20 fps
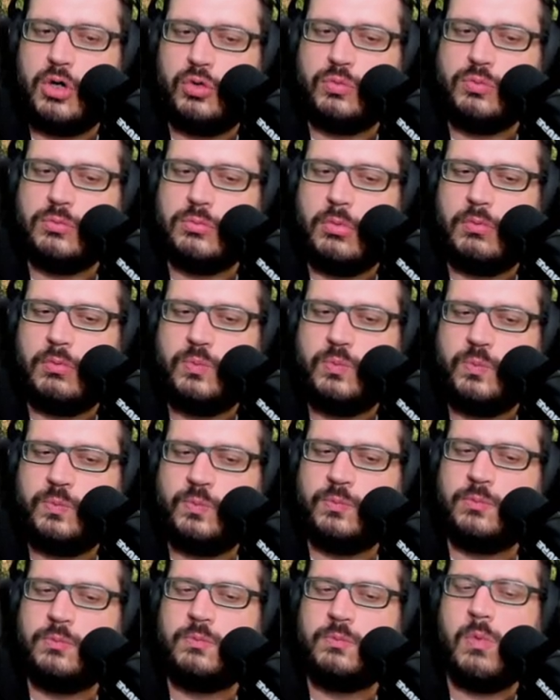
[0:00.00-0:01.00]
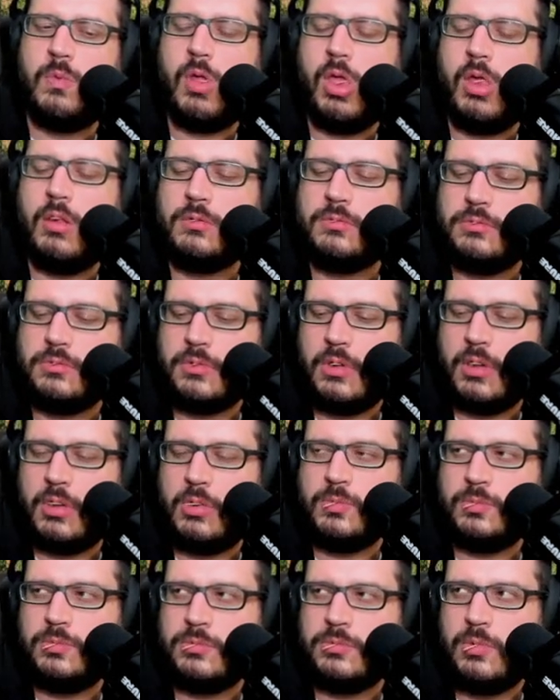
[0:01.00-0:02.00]
Because like if we just have
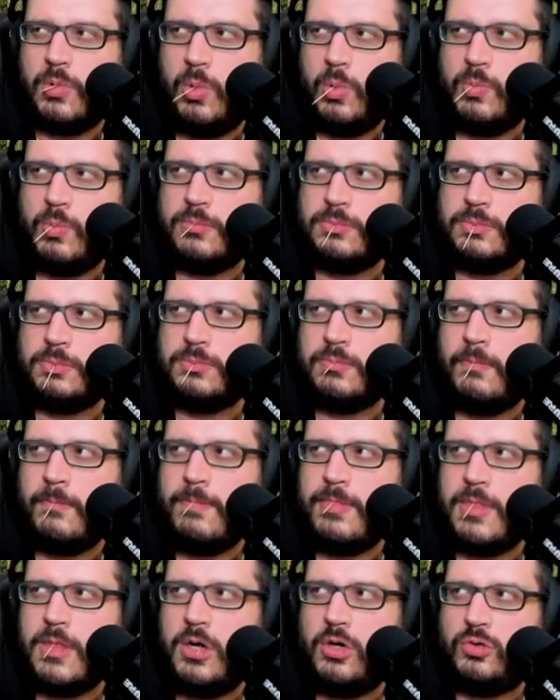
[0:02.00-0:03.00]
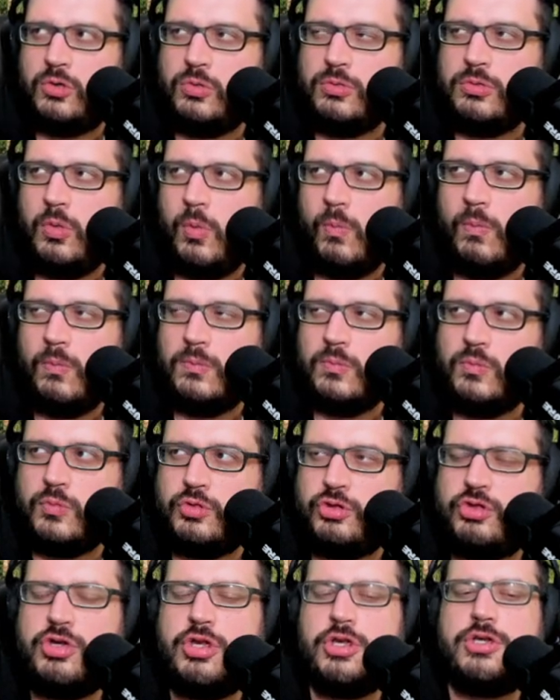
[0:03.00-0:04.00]
culture on like,
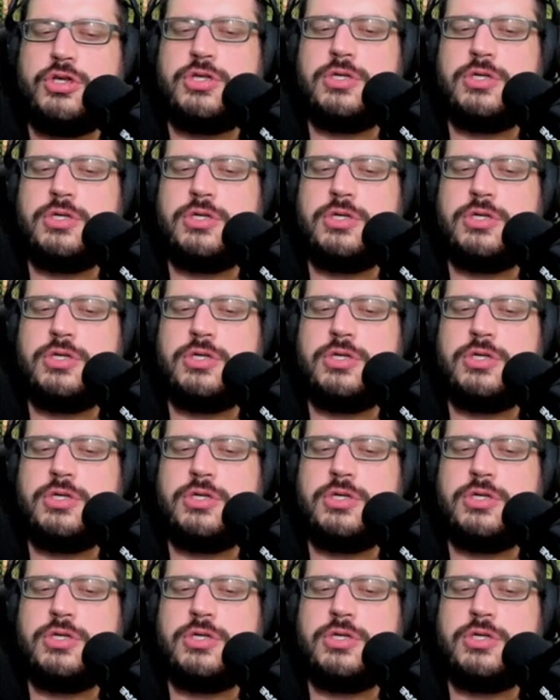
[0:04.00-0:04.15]
okay,